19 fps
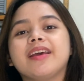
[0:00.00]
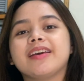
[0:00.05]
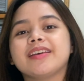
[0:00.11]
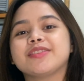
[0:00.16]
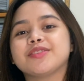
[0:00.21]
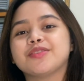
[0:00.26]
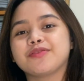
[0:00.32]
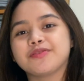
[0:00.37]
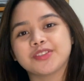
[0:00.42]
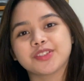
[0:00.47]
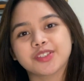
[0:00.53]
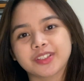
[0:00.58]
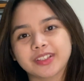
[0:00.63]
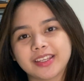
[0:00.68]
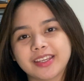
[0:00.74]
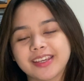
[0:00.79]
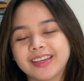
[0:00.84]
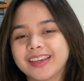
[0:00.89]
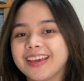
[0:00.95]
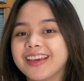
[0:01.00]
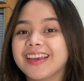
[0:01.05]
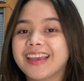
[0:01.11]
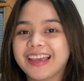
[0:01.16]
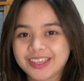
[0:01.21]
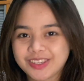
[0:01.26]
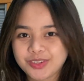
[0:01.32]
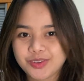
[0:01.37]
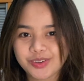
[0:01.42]
It's officially
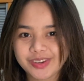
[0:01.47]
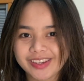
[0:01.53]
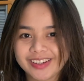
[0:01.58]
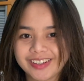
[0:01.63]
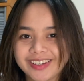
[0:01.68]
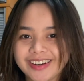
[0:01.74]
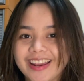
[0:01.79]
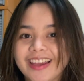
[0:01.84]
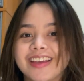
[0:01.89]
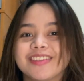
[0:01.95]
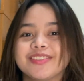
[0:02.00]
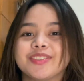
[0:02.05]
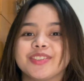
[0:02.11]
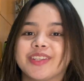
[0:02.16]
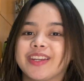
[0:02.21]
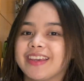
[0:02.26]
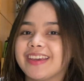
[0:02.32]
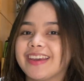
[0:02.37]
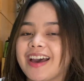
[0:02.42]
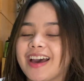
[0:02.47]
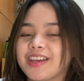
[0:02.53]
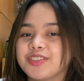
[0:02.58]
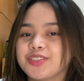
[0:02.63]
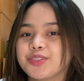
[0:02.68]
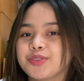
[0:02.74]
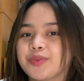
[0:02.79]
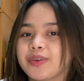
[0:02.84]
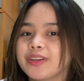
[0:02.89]
New Year, and today I
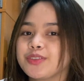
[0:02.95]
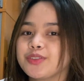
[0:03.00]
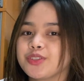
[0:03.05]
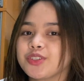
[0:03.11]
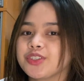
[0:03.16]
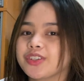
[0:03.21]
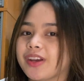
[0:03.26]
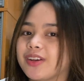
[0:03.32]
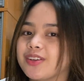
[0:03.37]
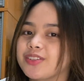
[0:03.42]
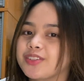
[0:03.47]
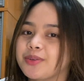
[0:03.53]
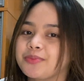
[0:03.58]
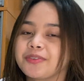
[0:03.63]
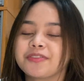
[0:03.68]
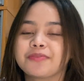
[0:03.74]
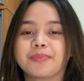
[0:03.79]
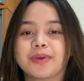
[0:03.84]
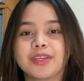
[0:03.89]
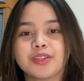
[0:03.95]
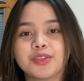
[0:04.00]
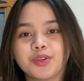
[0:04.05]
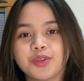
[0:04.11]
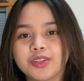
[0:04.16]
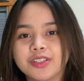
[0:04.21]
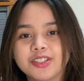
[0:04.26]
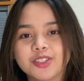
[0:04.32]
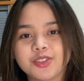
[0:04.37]
just wanted to share some of my New
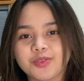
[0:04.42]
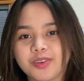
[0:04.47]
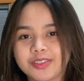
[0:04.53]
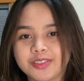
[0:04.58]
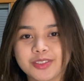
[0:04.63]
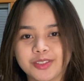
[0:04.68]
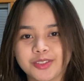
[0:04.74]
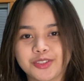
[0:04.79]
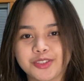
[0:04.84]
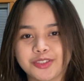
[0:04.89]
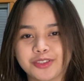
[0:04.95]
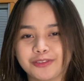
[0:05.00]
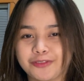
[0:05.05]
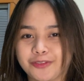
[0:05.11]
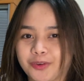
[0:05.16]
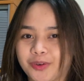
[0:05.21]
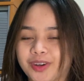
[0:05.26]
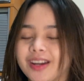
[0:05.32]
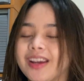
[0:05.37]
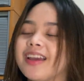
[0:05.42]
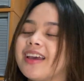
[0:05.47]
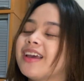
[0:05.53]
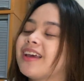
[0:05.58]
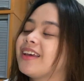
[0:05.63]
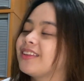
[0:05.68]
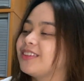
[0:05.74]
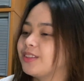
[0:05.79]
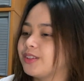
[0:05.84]
Year's resolution for
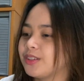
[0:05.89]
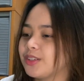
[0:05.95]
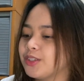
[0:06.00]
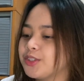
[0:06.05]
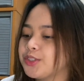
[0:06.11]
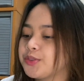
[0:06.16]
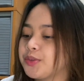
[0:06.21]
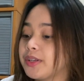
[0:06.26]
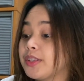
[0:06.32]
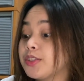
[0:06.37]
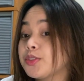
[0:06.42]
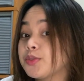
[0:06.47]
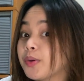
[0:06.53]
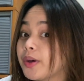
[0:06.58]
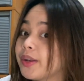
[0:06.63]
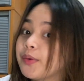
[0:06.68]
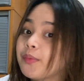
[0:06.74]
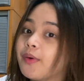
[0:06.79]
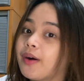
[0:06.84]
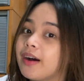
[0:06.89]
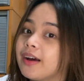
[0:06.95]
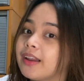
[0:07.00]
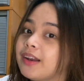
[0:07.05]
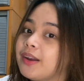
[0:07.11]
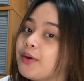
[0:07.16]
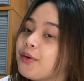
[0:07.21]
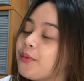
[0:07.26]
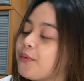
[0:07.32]
the year
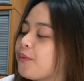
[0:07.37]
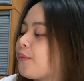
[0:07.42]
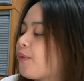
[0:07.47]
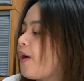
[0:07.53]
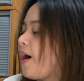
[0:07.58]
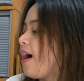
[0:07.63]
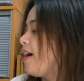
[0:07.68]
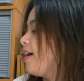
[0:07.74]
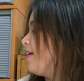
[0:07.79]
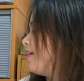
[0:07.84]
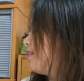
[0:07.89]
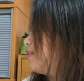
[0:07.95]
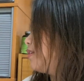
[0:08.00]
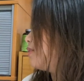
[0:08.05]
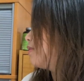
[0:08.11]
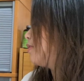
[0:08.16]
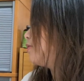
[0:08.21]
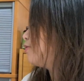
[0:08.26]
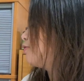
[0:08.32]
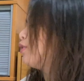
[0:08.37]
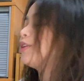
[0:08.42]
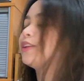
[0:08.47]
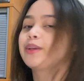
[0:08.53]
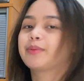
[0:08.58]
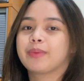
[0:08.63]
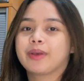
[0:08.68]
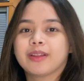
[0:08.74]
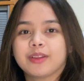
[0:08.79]
2021 while
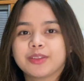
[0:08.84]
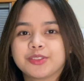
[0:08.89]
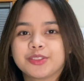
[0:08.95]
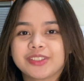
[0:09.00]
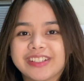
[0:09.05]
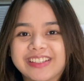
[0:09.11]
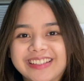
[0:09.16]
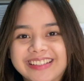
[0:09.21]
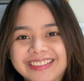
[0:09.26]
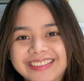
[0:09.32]
folding my laundry.